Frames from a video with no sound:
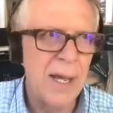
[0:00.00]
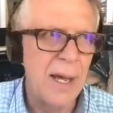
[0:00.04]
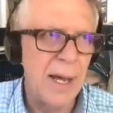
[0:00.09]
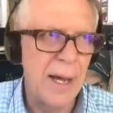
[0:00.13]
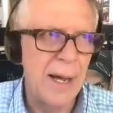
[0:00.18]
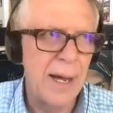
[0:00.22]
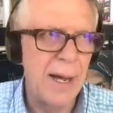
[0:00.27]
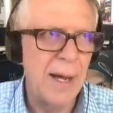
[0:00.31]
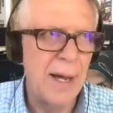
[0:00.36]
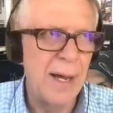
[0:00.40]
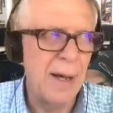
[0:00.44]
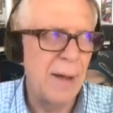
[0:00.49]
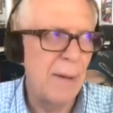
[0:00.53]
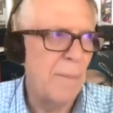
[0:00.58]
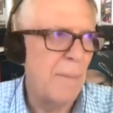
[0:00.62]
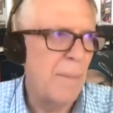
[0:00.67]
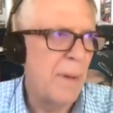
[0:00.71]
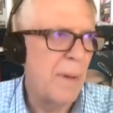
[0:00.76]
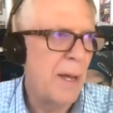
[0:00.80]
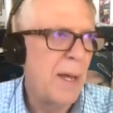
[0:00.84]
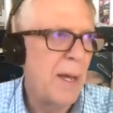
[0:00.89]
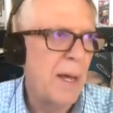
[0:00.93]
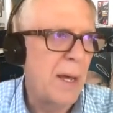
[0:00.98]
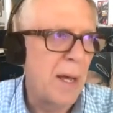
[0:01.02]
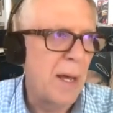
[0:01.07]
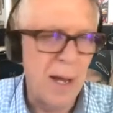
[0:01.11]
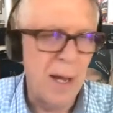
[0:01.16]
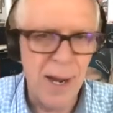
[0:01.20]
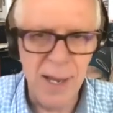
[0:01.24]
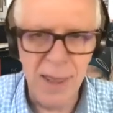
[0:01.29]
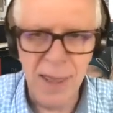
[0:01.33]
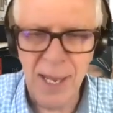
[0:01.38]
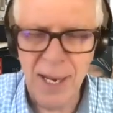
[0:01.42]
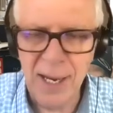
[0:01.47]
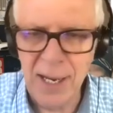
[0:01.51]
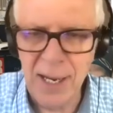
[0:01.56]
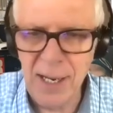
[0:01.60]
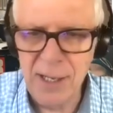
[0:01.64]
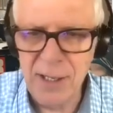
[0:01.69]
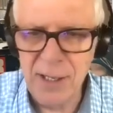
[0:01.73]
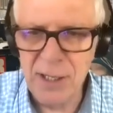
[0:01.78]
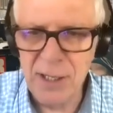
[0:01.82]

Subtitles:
I think it